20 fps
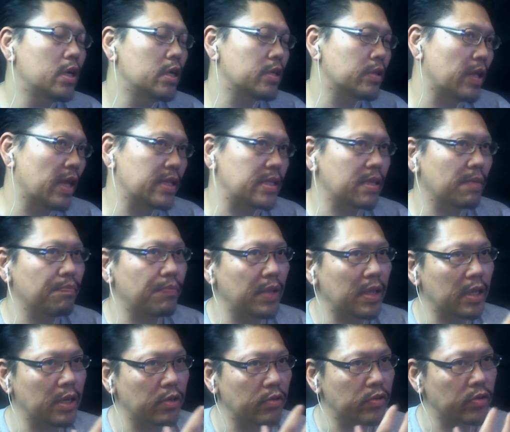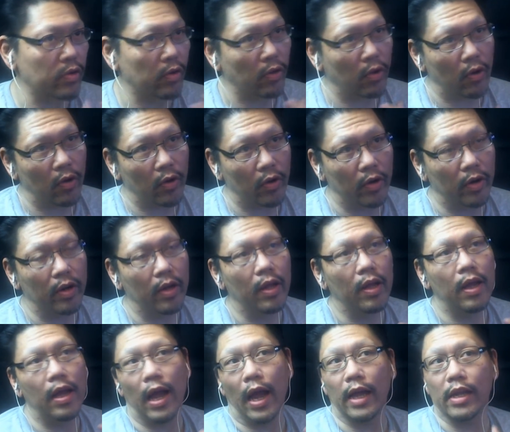So that's something you should learn,
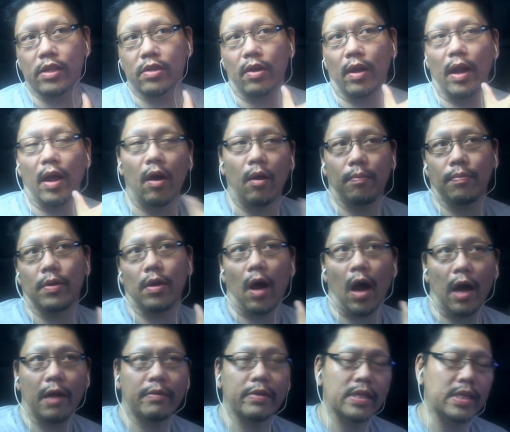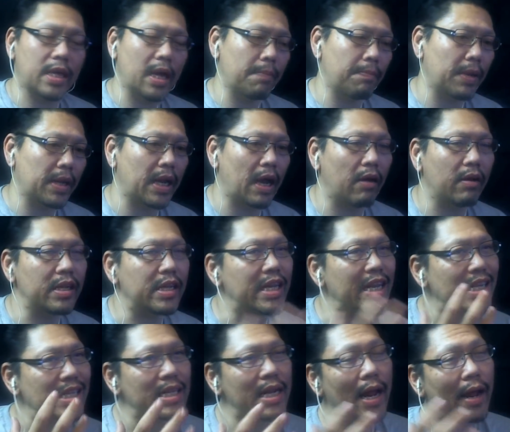and it's going to help your aquascaping. Now, it
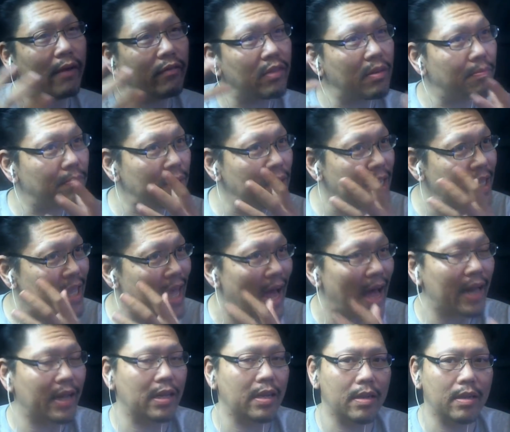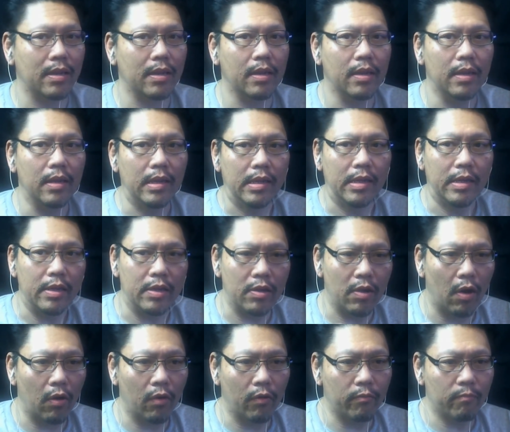doesn't have to be that,
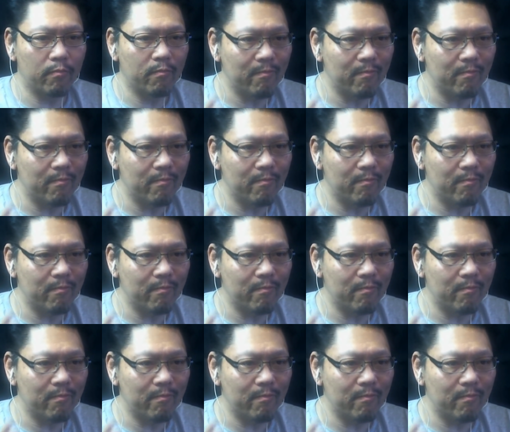how